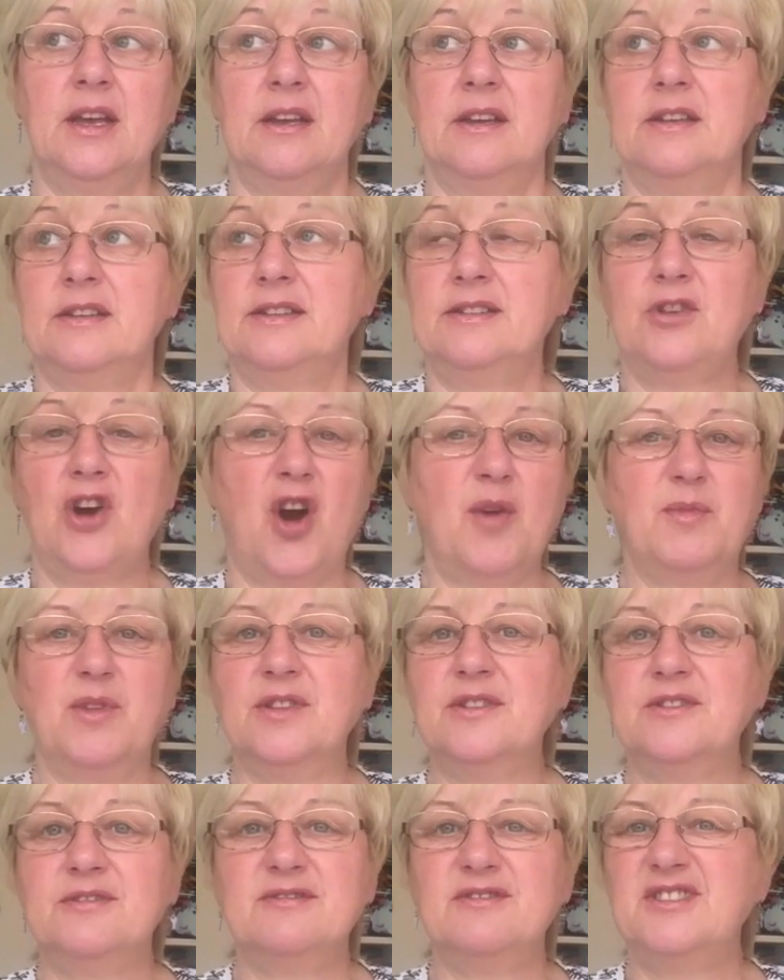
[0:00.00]

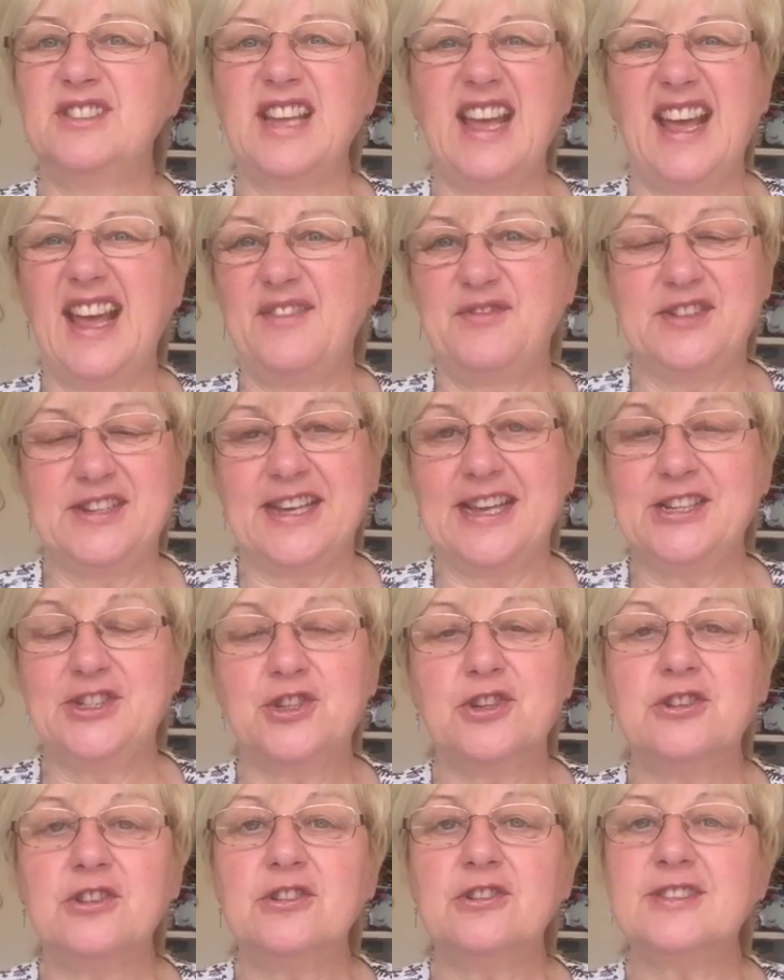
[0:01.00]
Normal everyday
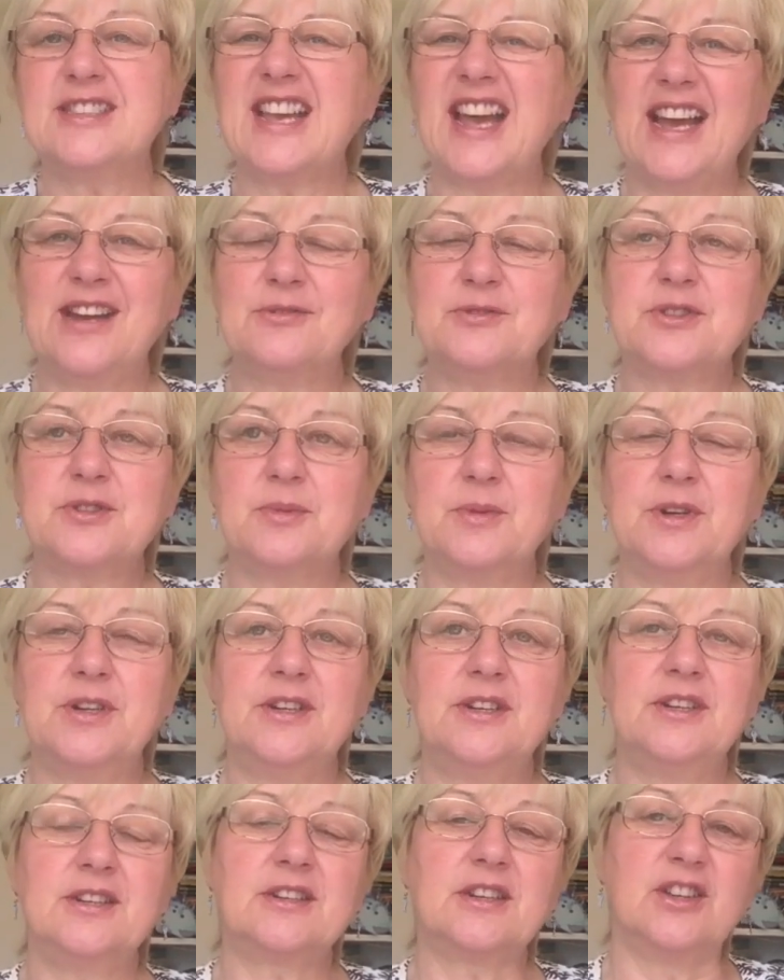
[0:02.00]
chores,
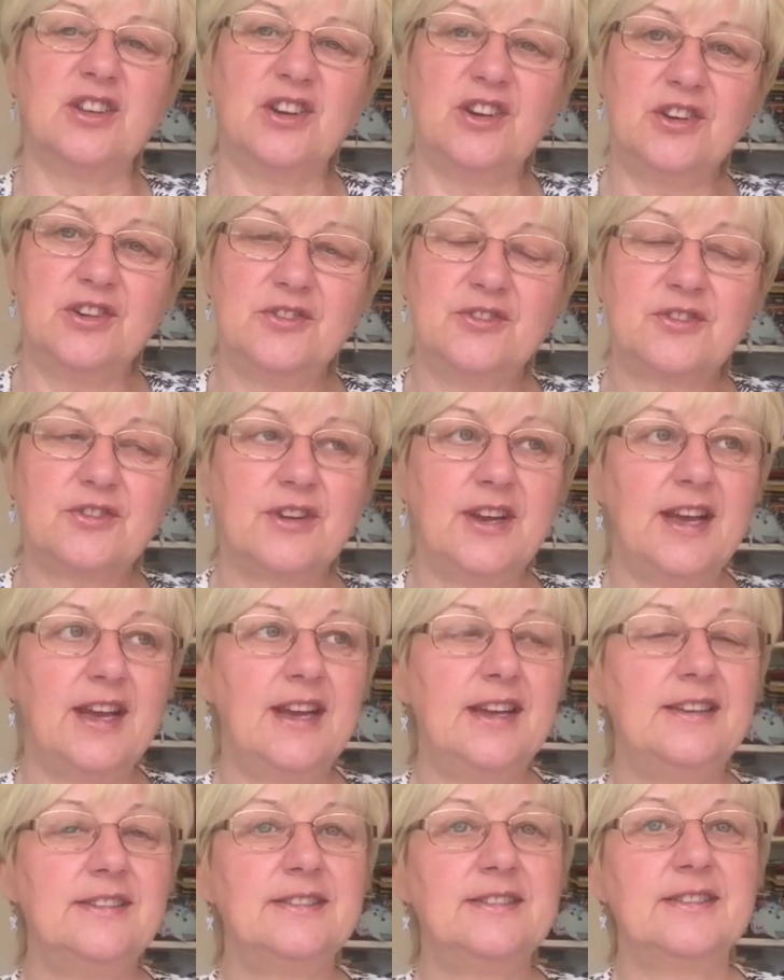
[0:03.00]
housework,
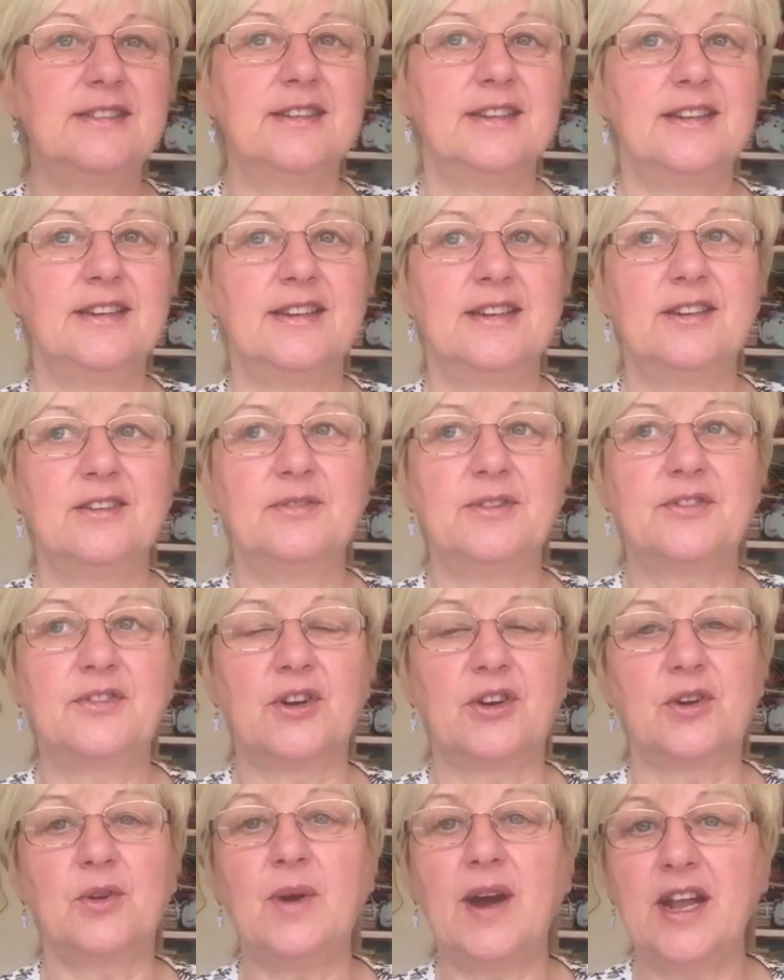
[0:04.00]
laundry. We've
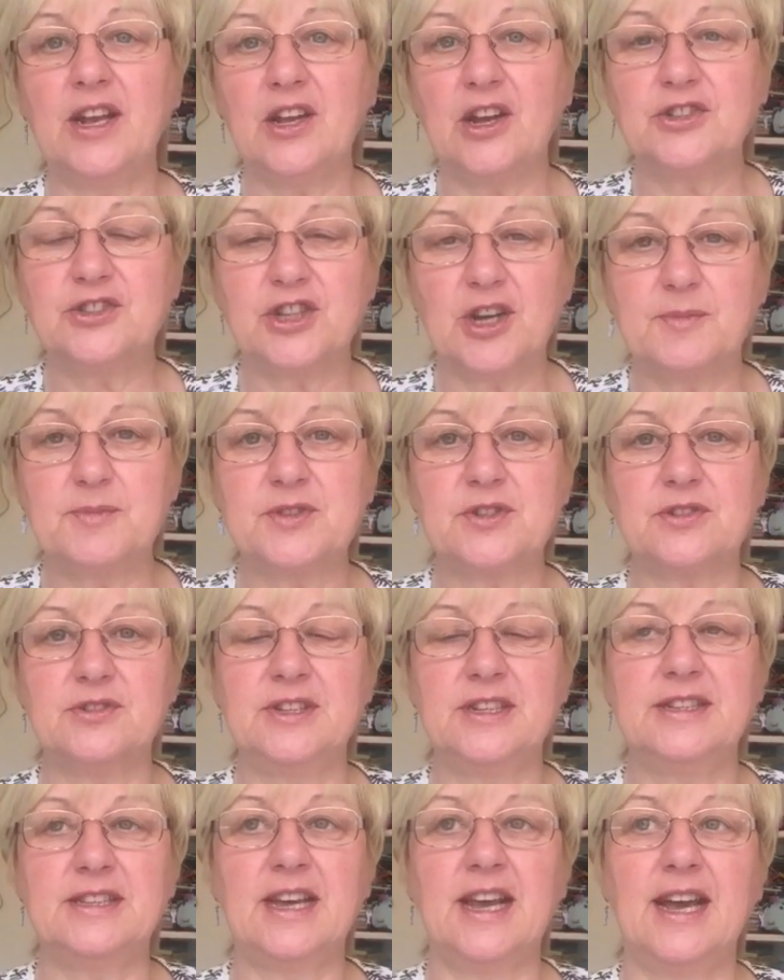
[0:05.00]
got quite a lot of jobs done
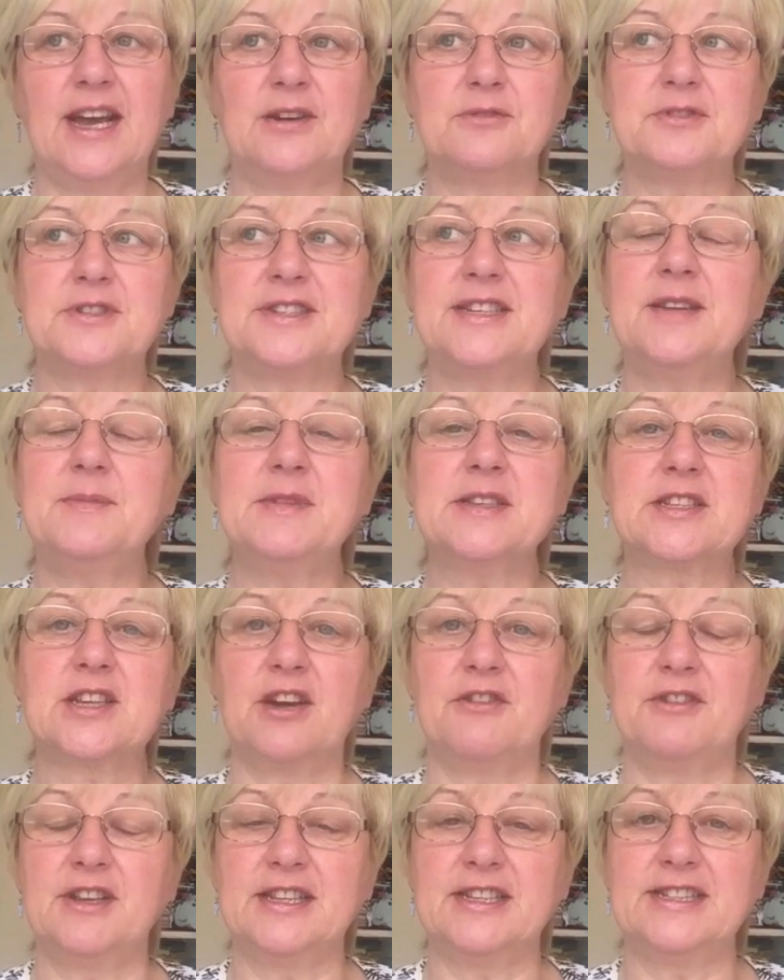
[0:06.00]
in the house. Tim is
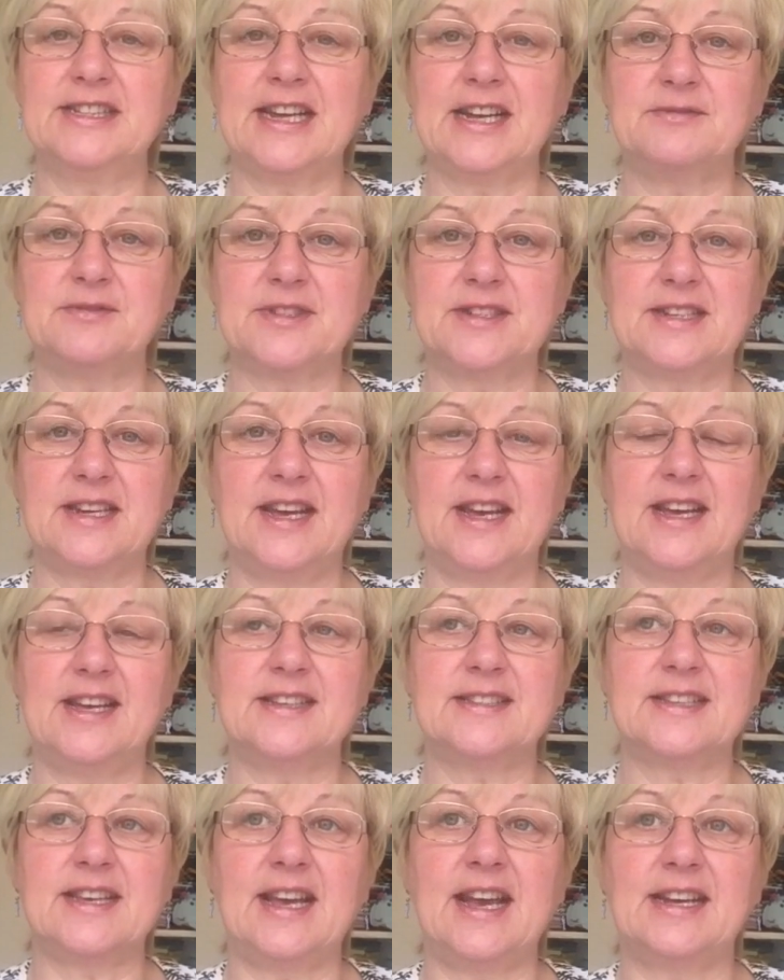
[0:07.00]
currently
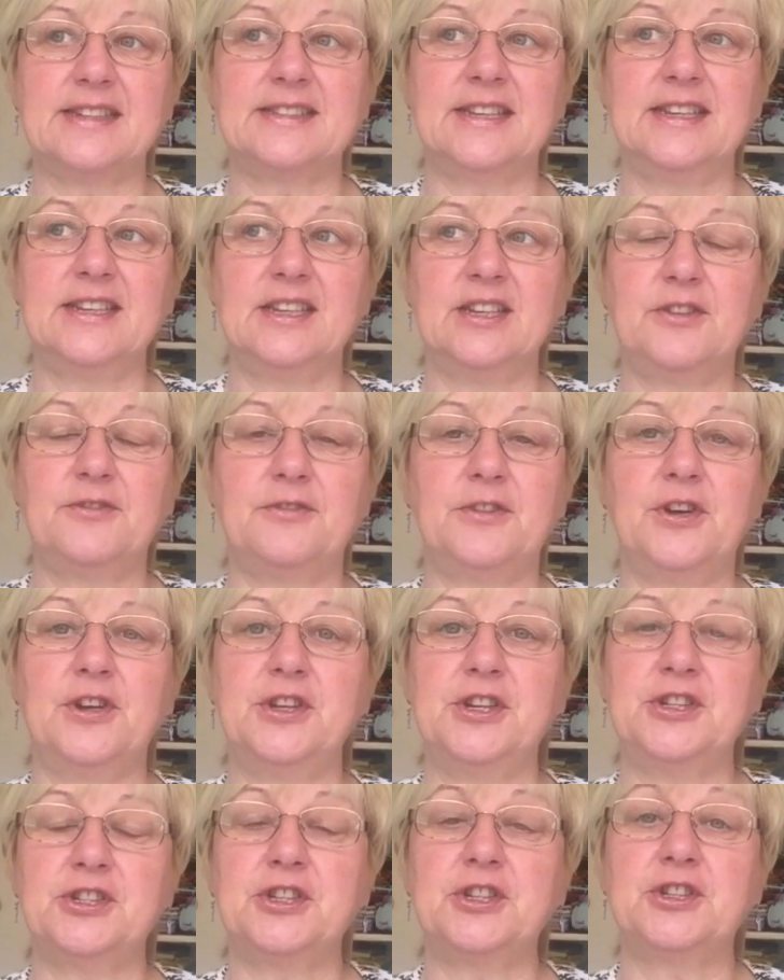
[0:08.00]
downstairs adding
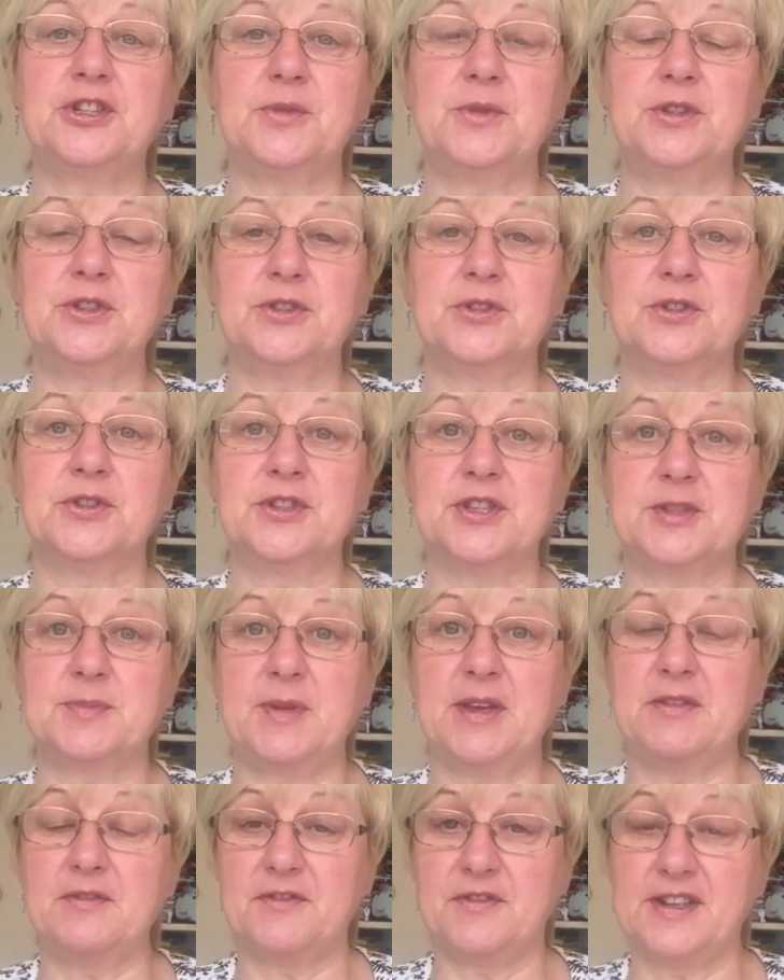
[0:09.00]
furniture to a door that's
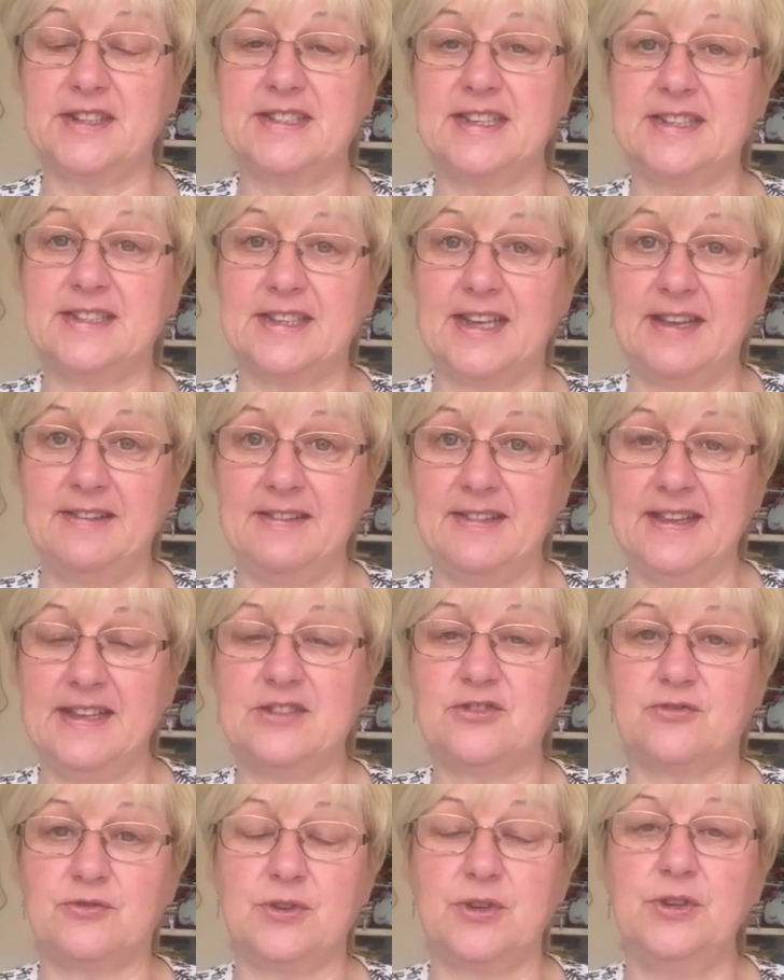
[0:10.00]
being fitted in
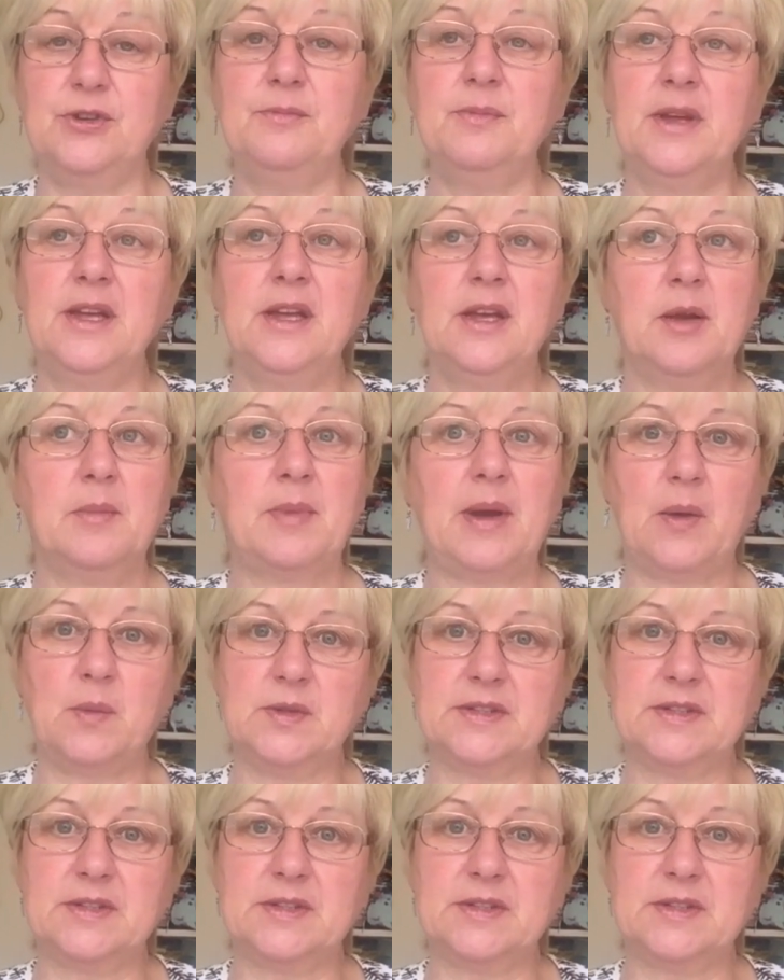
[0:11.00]
this room, but I will